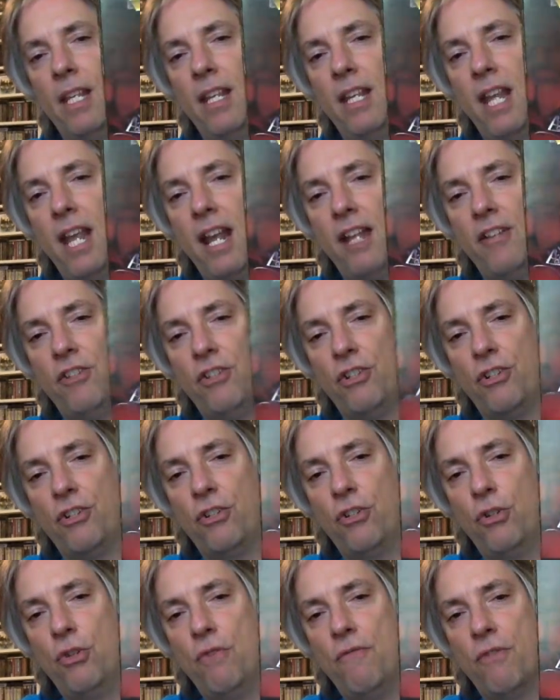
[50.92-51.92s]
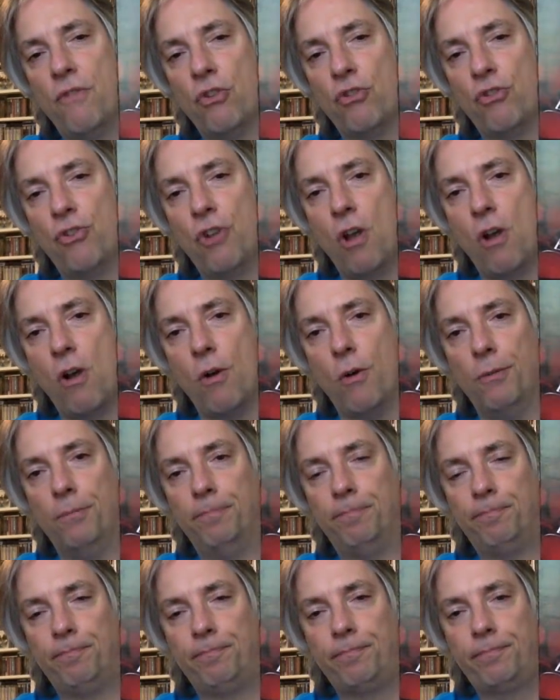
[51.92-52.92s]
Kansas 2 for the show.
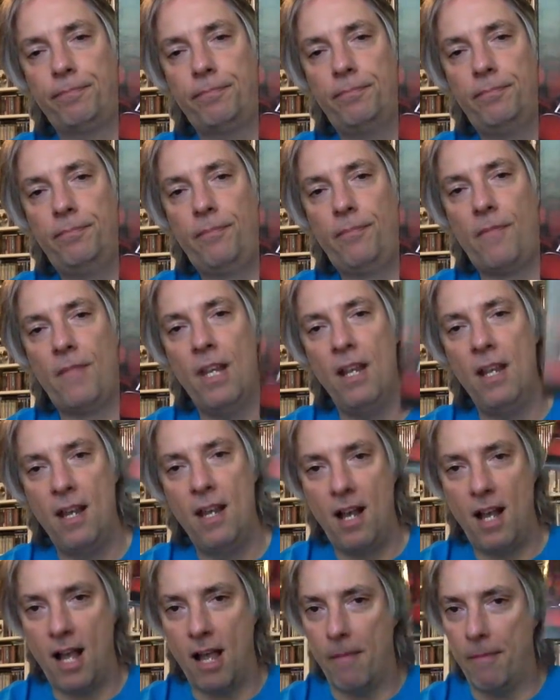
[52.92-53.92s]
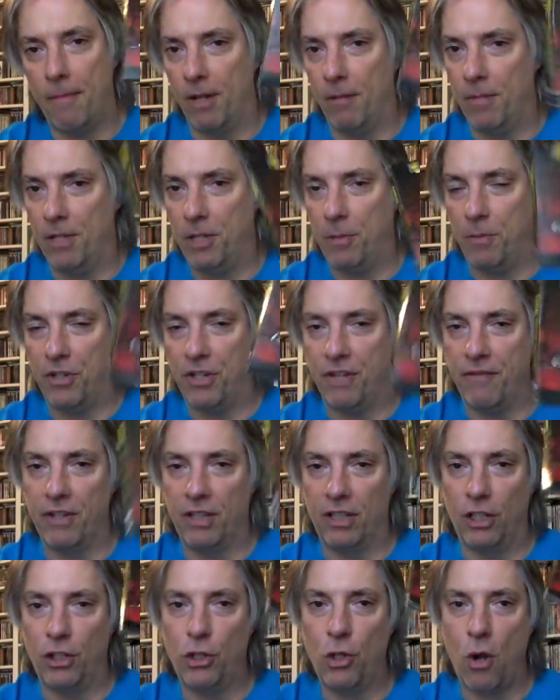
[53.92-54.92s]
I'm going to be
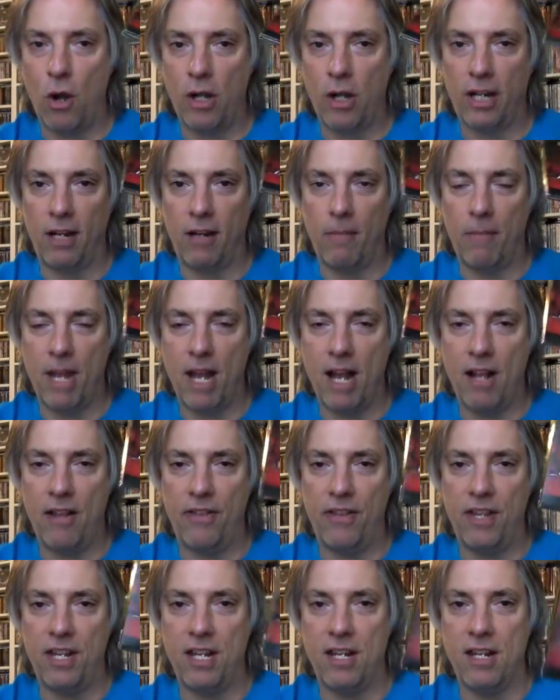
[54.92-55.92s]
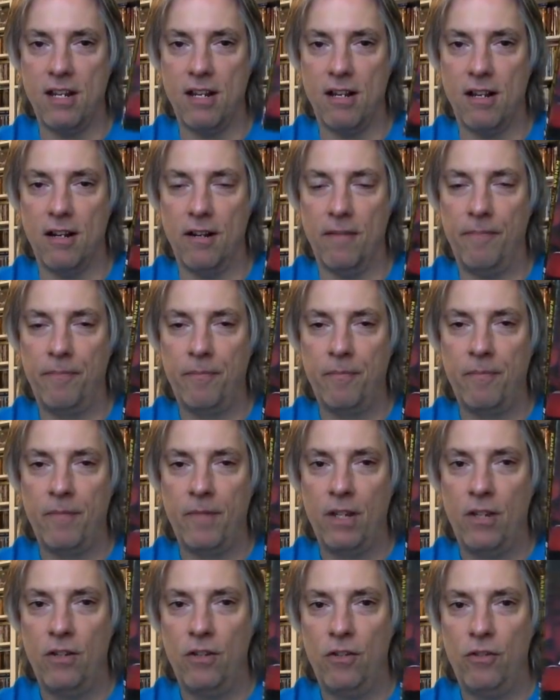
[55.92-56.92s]
specifically talking about the... Uh,
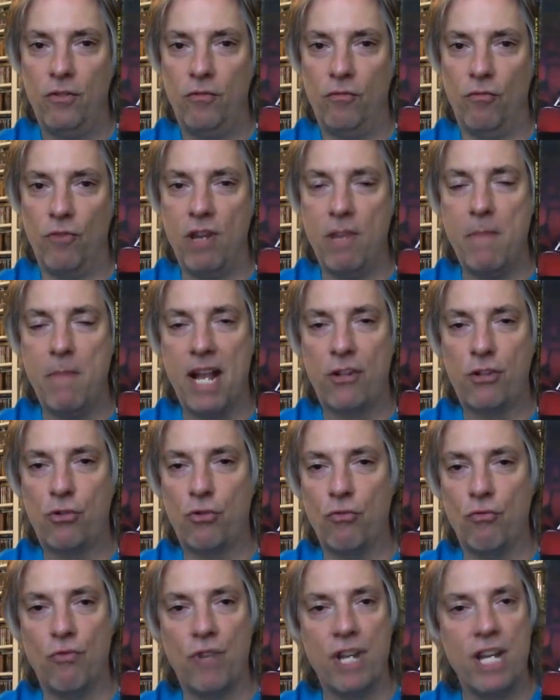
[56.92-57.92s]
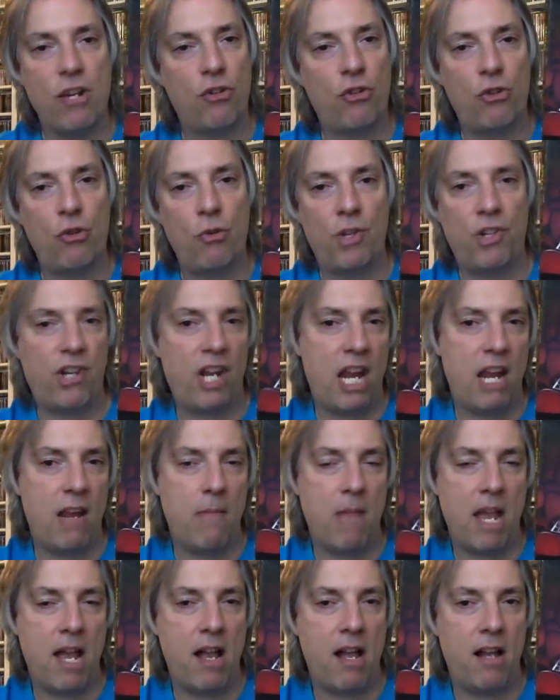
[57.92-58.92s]
remastered reissue, which
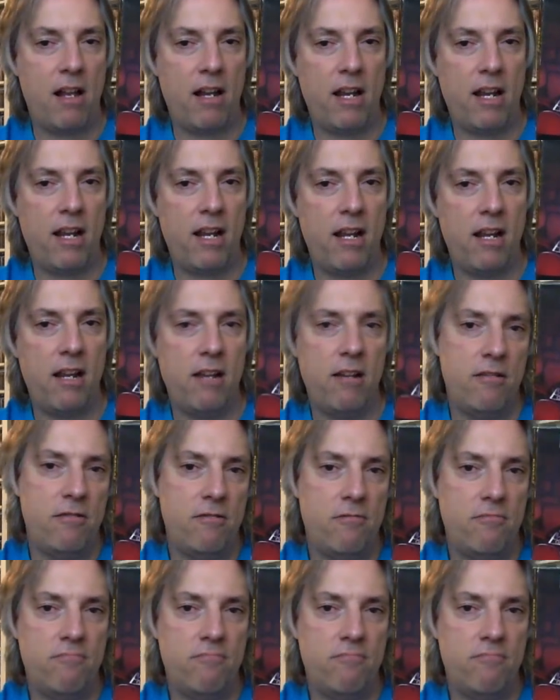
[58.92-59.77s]
came out a